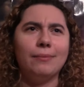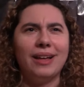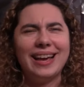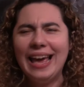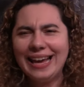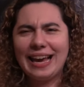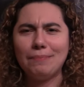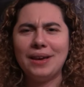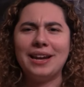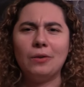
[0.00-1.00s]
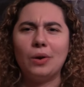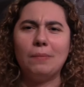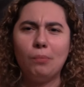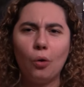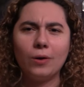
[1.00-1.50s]
I'm like, can't be
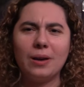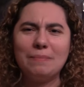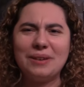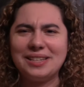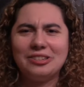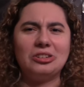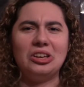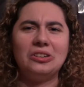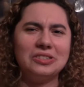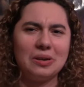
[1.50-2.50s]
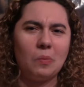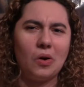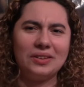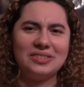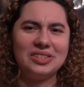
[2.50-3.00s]
anyone important, but he still killed
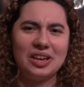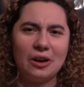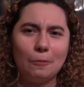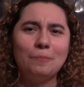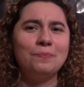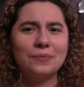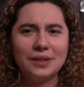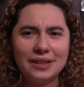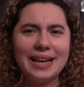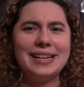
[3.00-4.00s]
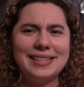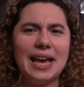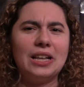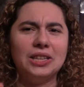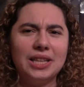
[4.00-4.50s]
someone. So, like I
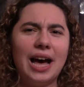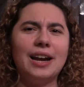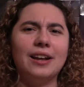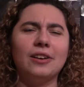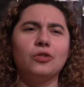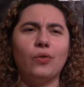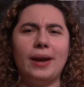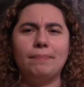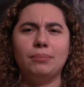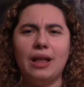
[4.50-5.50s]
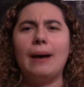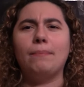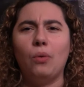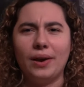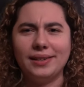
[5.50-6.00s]
said, a lot of great plot
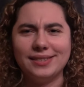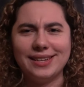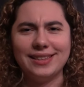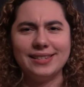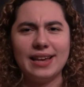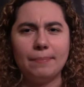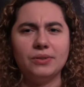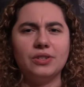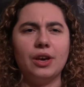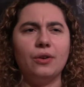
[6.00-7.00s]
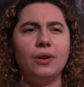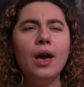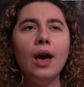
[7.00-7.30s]
points in this episode.